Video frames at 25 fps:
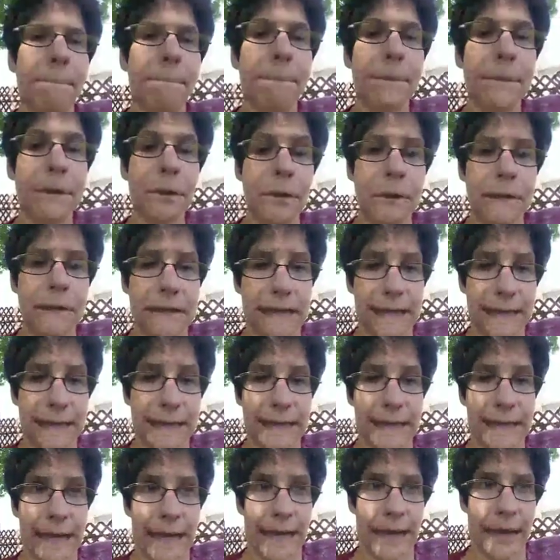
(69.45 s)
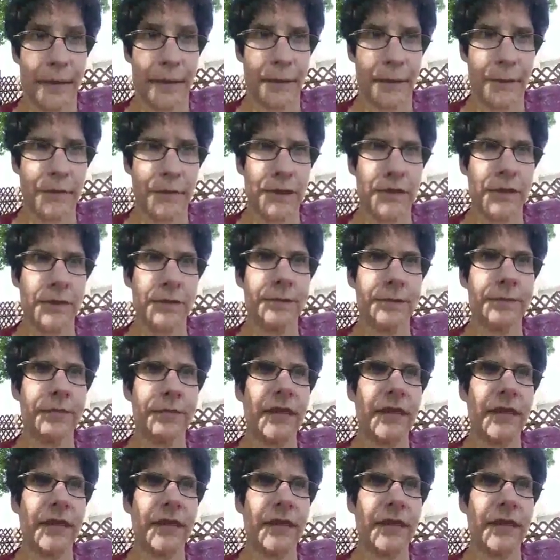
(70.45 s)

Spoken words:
Build It games,